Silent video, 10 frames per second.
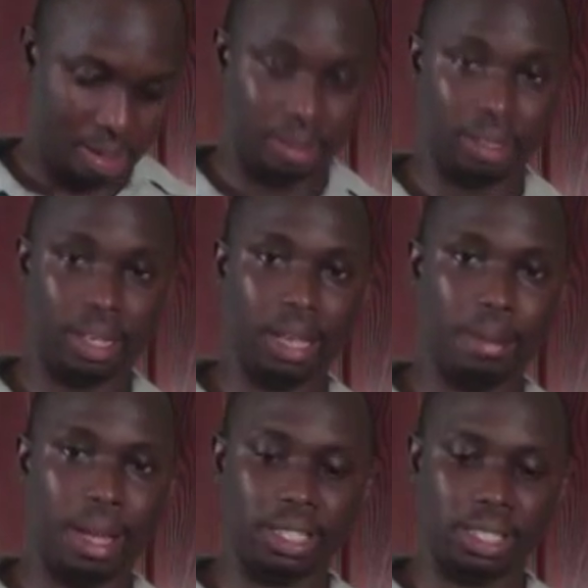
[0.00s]
look like a
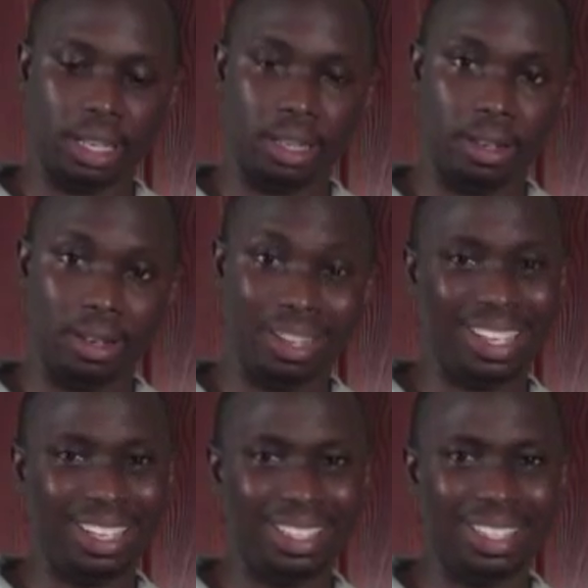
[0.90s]
matchstick.
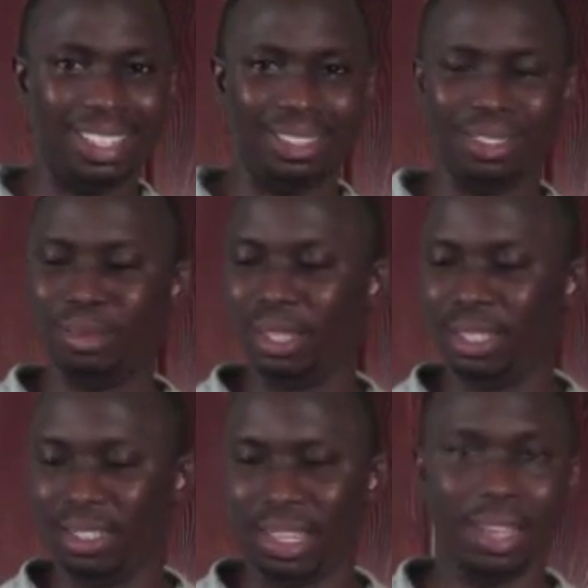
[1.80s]
Okay, yeah, I mean,
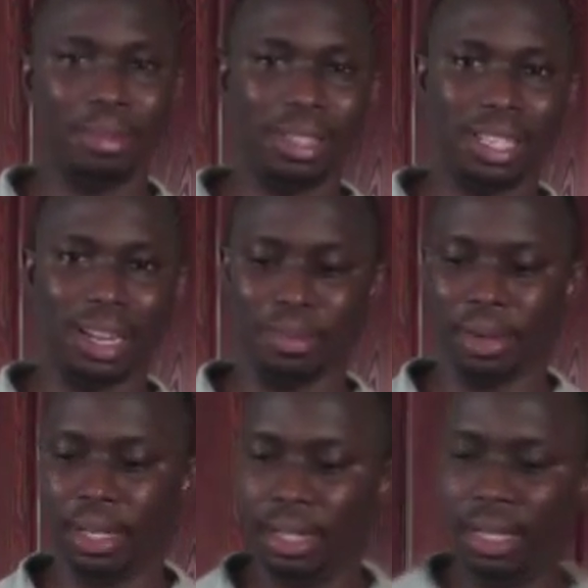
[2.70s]
yeah, I messed that up,
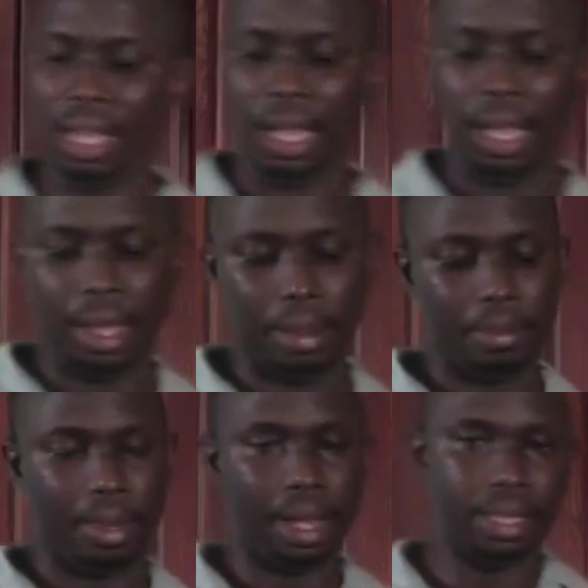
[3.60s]
right?
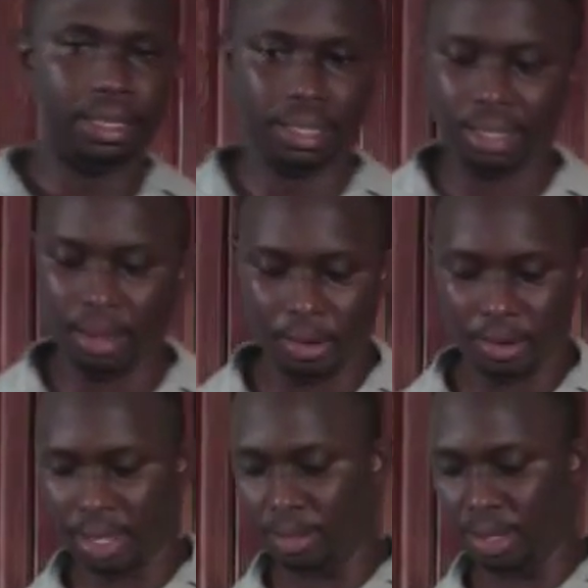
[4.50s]
I did some
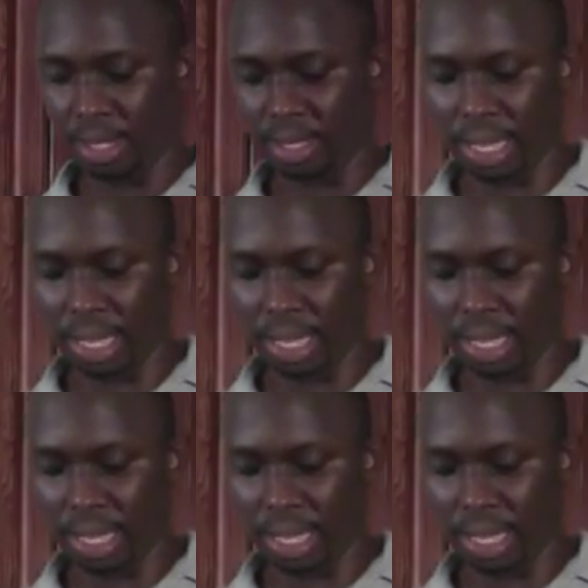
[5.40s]
already because